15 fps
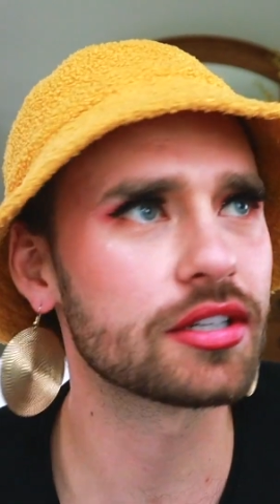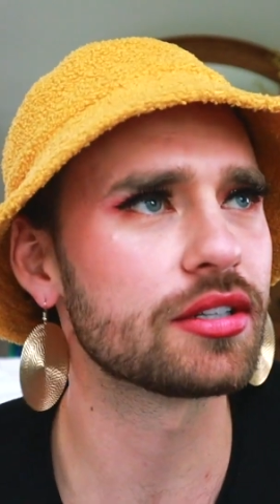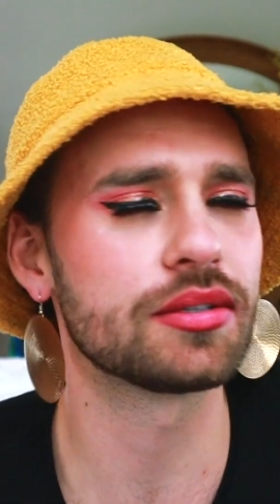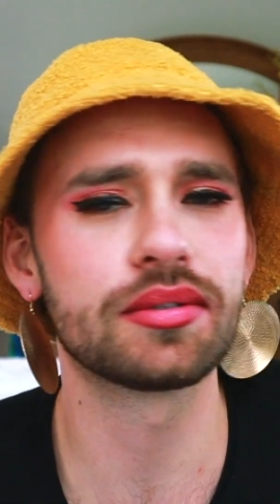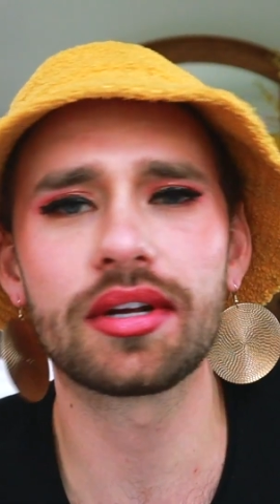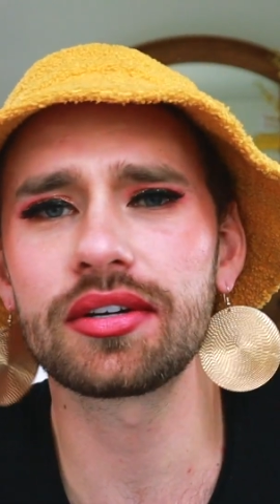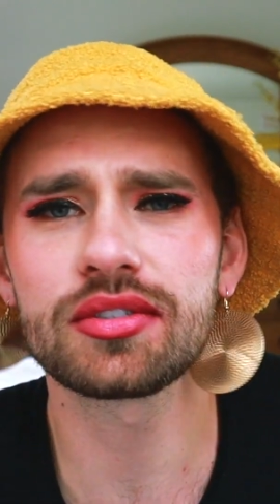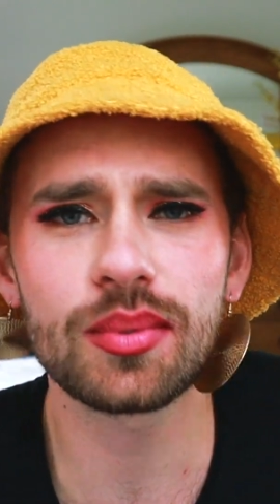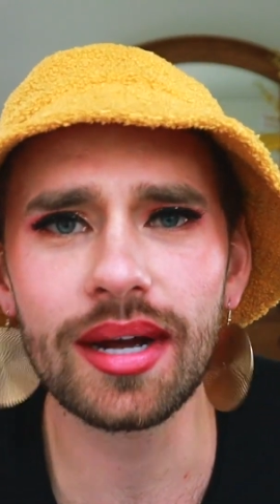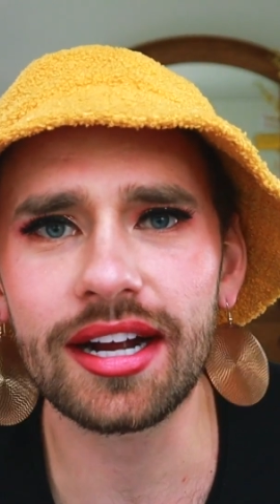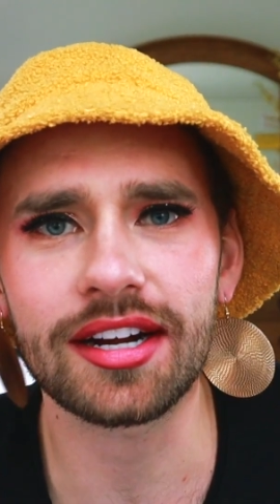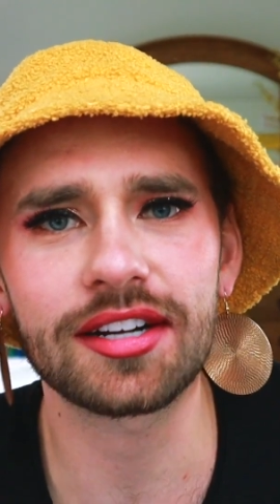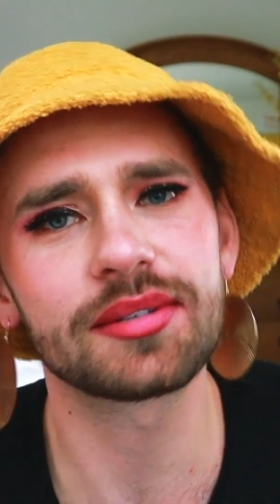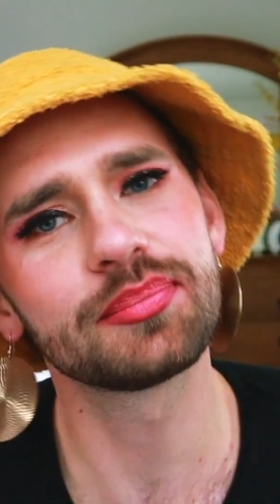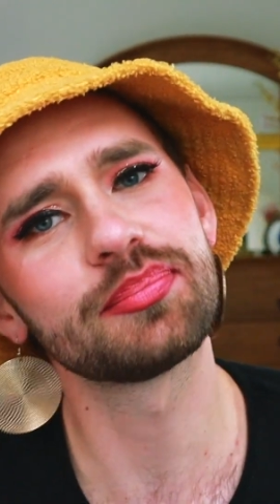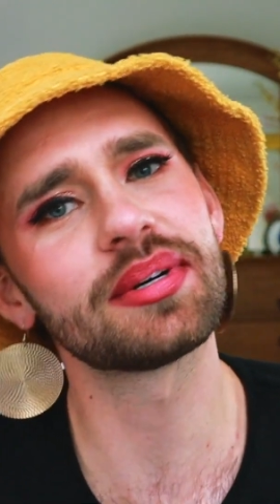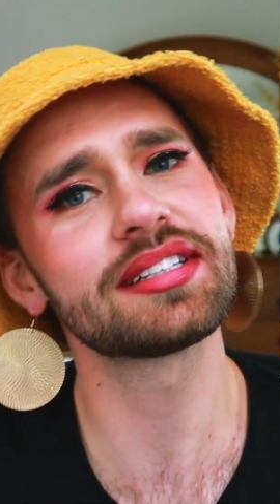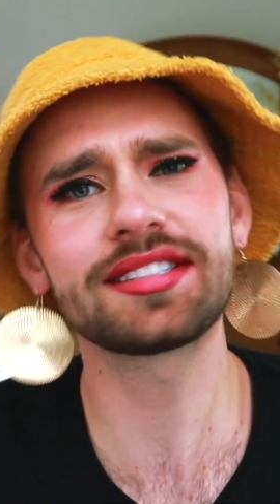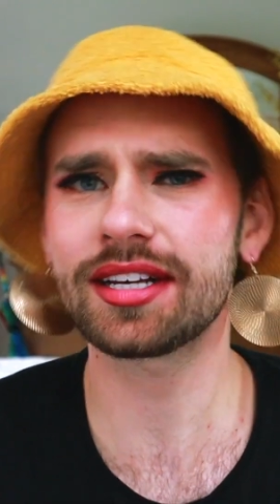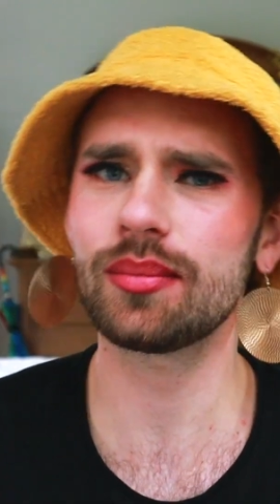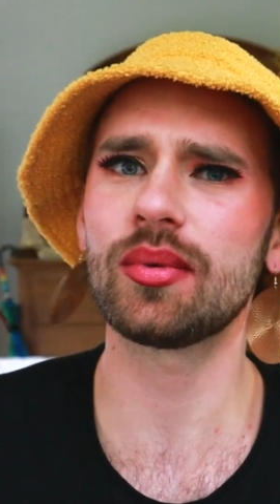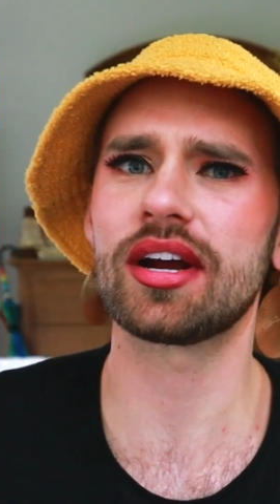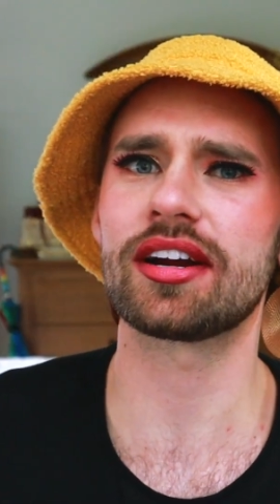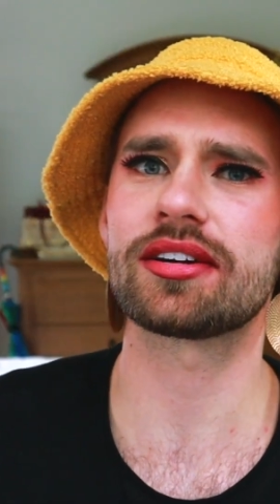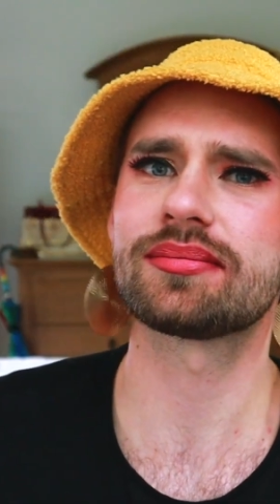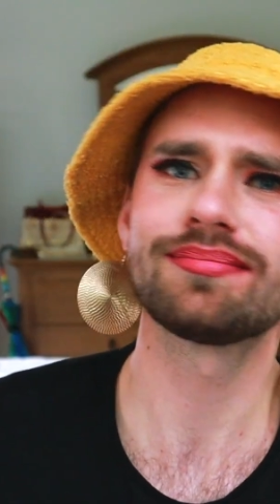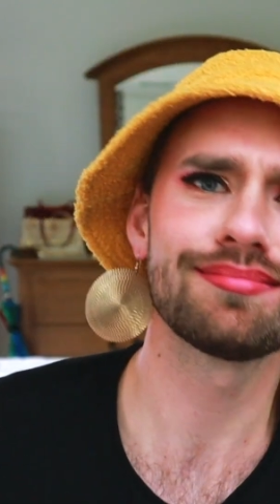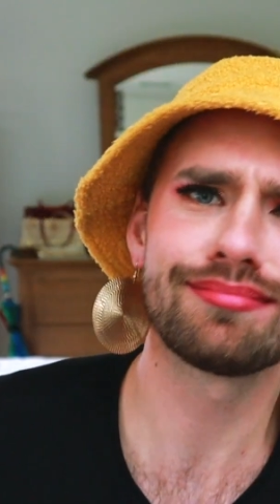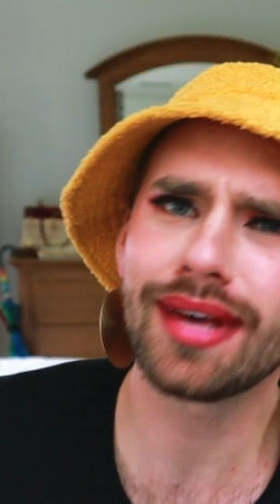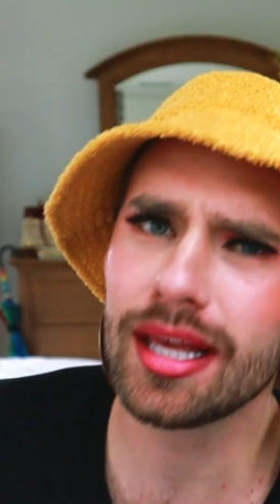Who knows where, but somewhere,
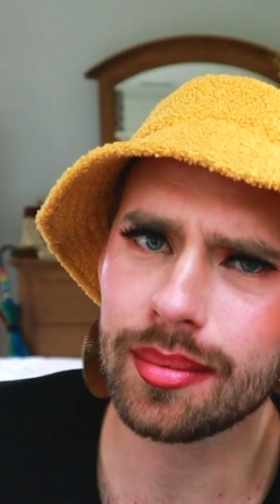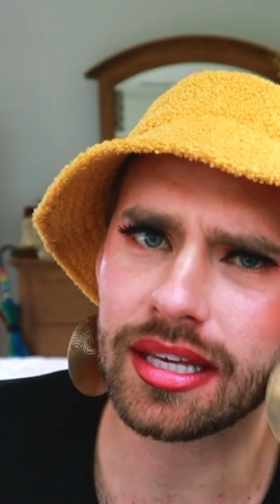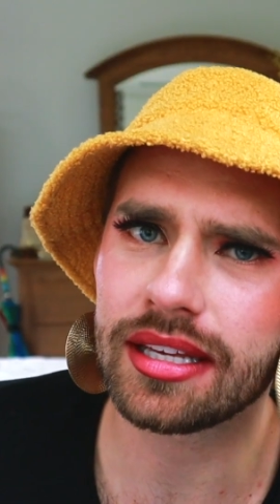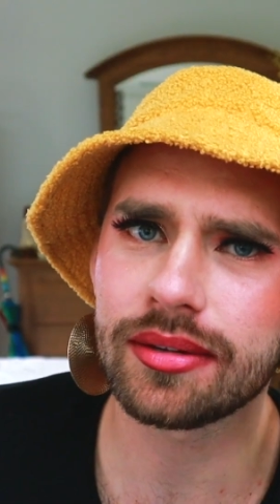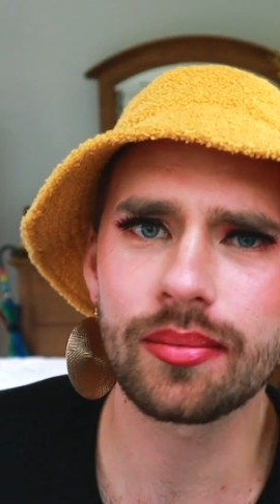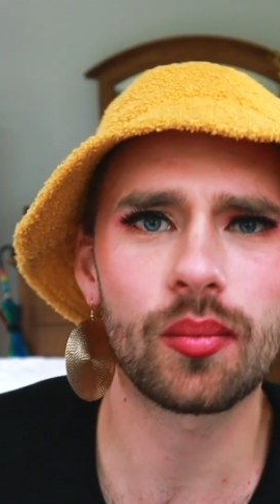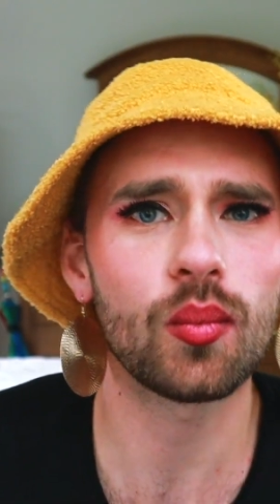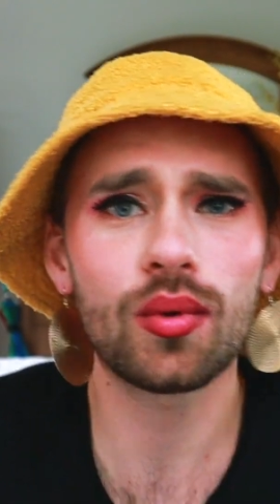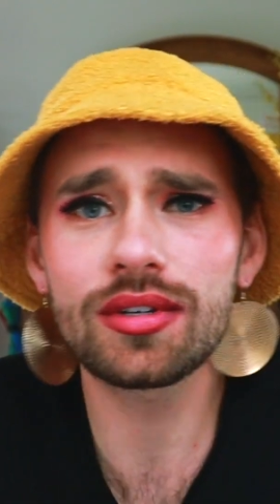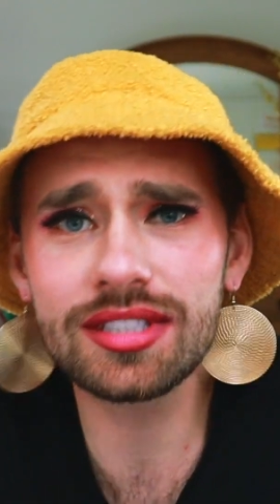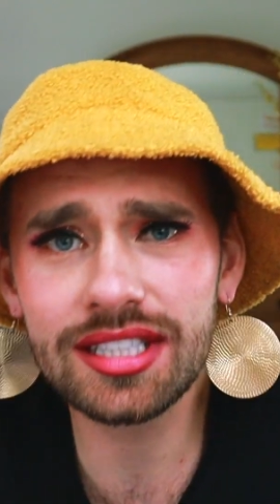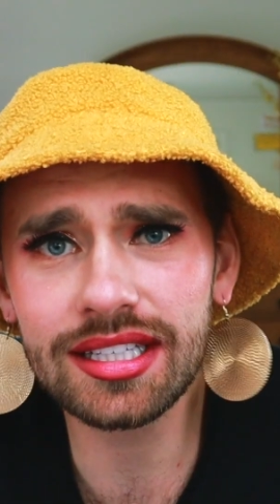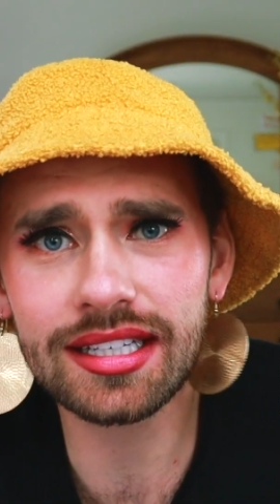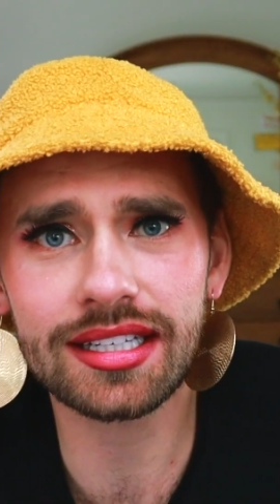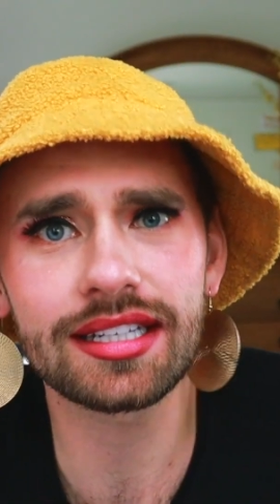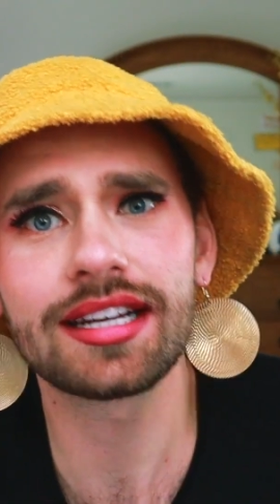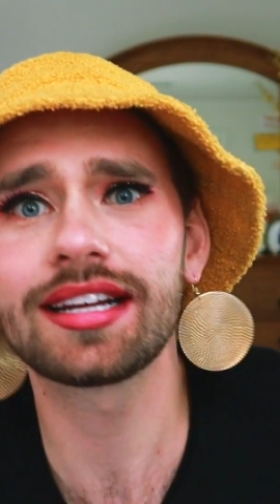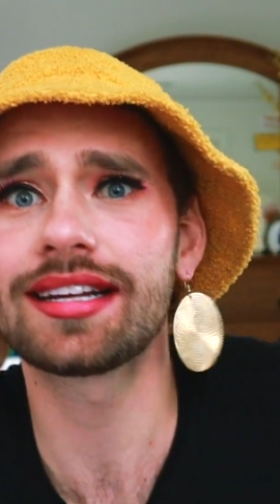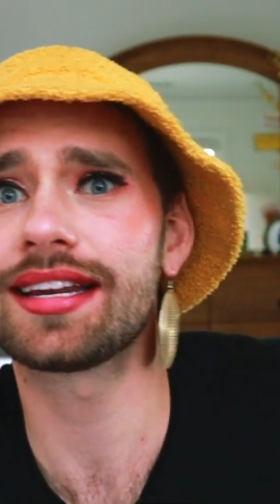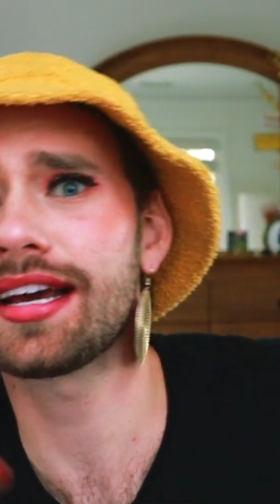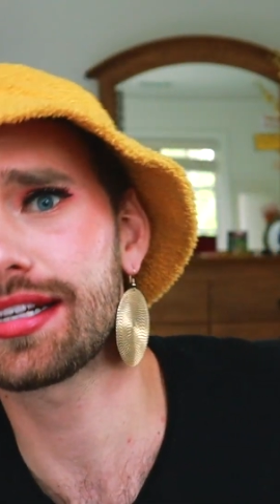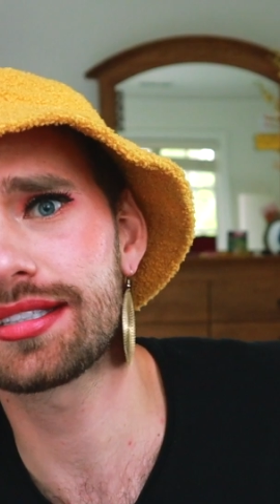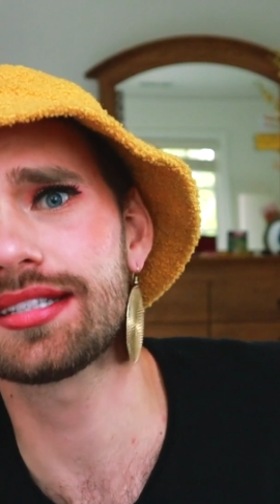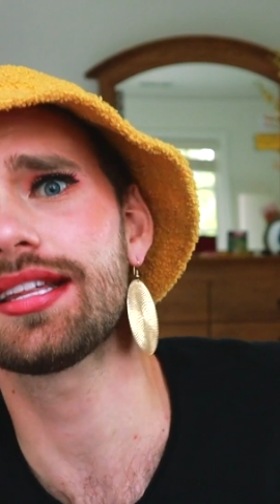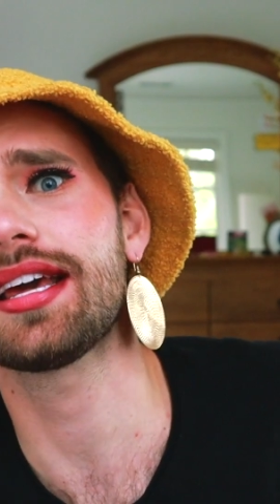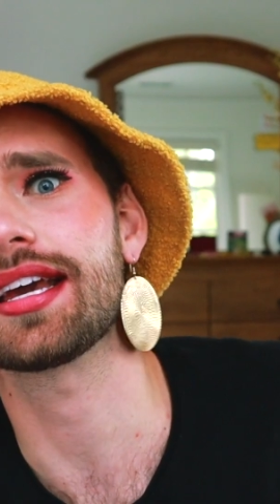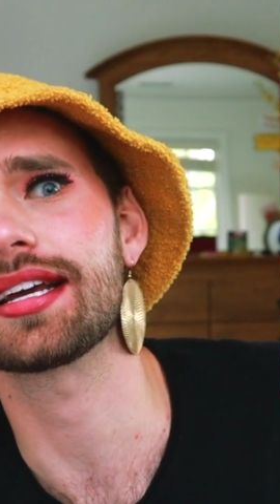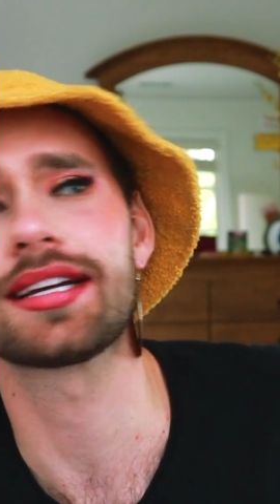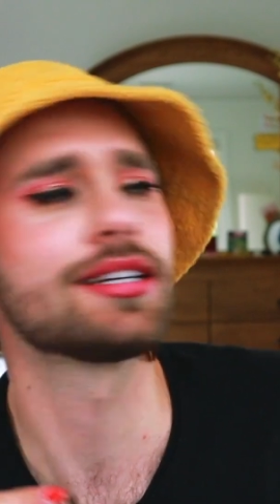maybe. We'll see. Next thing.